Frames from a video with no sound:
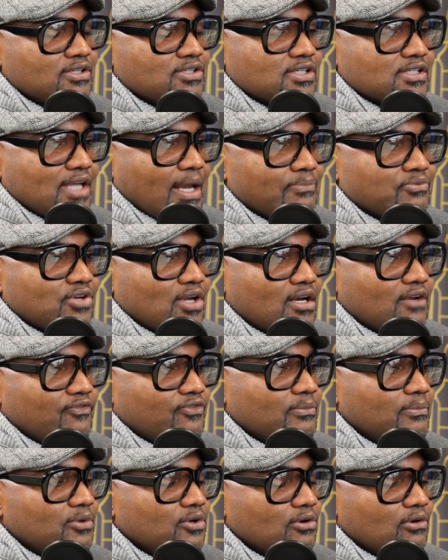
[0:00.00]
it's just, I'm trying to
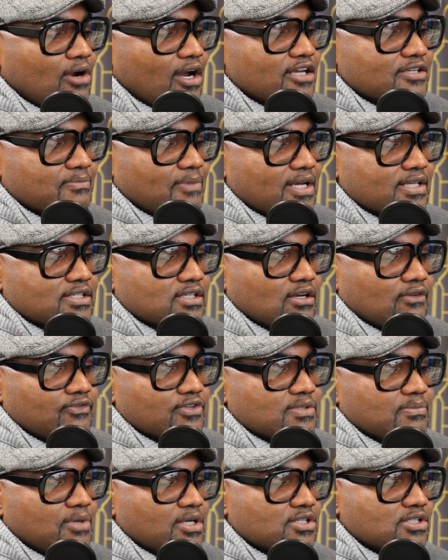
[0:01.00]
familiarize myself
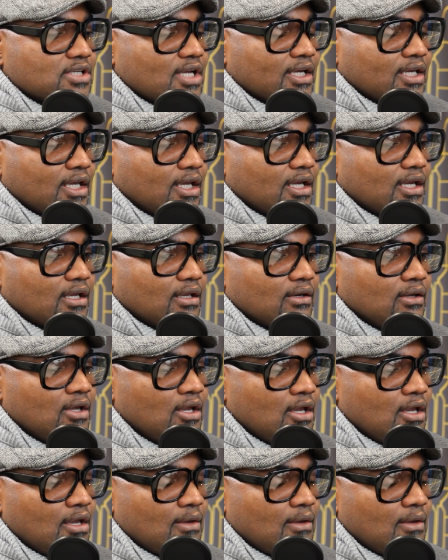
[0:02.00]
as much as I can,